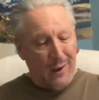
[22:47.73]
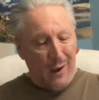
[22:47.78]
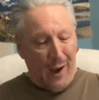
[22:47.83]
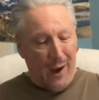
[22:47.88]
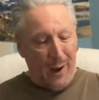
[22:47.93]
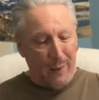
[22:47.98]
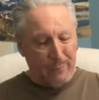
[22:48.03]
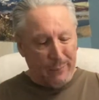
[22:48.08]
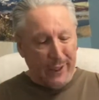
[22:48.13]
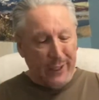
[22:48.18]

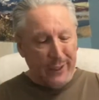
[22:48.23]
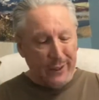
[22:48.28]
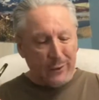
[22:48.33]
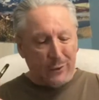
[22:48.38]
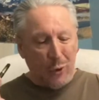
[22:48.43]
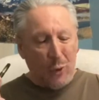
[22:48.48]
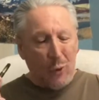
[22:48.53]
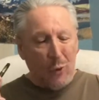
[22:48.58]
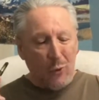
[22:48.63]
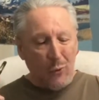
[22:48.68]
"I'm being
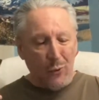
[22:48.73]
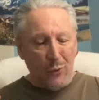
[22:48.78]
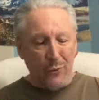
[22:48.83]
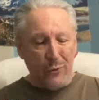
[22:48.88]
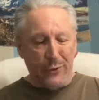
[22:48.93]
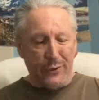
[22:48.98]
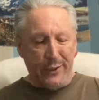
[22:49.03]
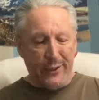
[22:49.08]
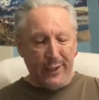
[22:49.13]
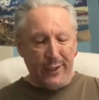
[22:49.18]

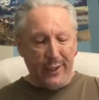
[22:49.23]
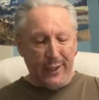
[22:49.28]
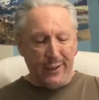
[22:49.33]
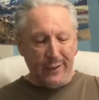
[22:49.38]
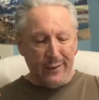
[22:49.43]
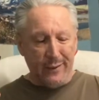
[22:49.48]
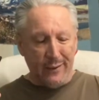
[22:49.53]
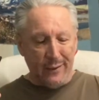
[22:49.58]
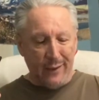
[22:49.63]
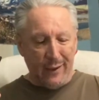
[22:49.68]
told
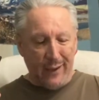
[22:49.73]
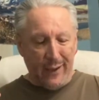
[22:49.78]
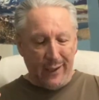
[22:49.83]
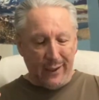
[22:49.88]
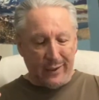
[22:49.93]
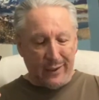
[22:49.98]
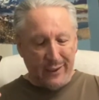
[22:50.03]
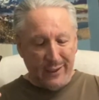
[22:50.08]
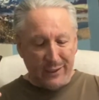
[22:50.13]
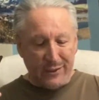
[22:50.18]
that
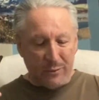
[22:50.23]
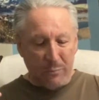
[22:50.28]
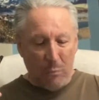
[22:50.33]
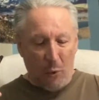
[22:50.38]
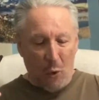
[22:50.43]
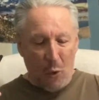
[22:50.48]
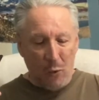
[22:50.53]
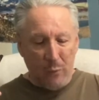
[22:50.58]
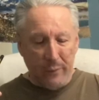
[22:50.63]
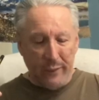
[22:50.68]
at this
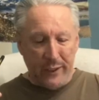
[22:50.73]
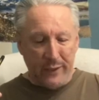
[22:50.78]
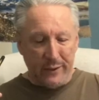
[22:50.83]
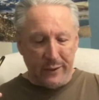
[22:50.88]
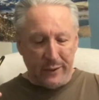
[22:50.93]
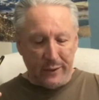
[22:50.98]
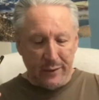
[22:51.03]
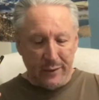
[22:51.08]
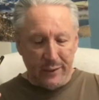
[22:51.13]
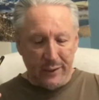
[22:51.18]

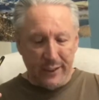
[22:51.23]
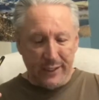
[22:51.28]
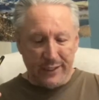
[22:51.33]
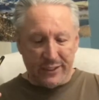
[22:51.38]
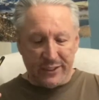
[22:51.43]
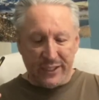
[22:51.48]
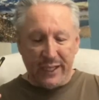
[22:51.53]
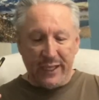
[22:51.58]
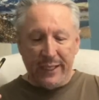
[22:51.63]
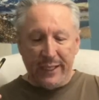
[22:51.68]
moment it's
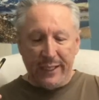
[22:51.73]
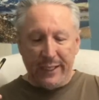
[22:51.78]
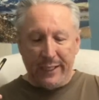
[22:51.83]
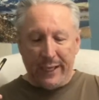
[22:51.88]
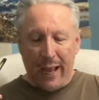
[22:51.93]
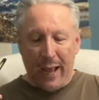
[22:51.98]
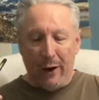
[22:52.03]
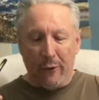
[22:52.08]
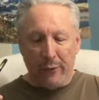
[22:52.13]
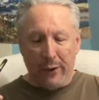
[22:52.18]
setting
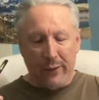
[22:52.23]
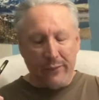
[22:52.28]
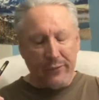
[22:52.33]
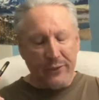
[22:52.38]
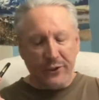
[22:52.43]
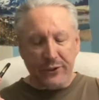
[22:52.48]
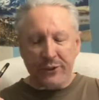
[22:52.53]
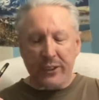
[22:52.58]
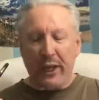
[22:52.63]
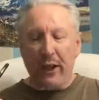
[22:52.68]
down on
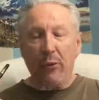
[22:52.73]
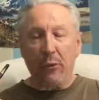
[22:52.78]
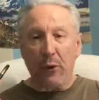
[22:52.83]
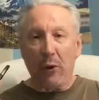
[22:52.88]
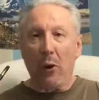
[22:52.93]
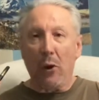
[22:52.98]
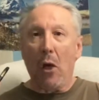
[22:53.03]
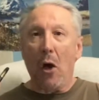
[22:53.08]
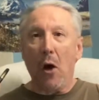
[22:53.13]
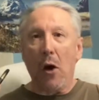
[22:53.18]
the South
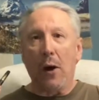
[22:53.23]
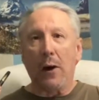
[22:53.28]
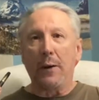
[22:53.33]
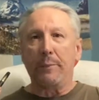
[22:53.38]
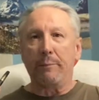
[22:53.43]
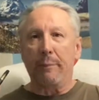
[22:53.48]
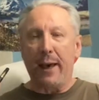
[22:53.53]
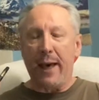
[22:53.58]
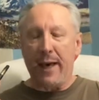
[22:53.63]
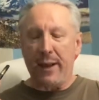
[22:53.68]
Lawn,
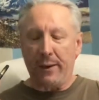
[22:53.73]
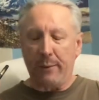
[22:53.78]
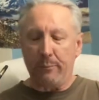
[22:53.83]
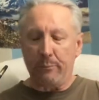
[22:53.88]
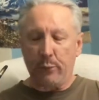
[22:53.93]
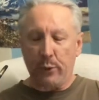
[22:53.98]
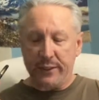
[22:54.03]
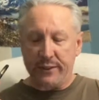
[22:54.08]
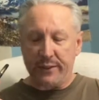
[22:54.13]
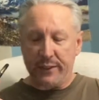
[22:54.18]
Madam
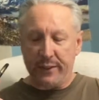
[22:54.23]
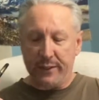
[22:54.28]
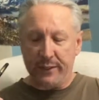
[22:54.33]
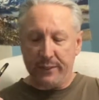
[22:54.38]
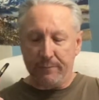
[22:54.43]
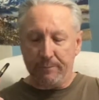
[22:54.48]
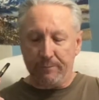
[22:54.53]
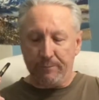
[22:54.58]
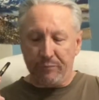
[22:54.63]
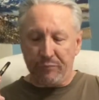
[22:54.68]
President.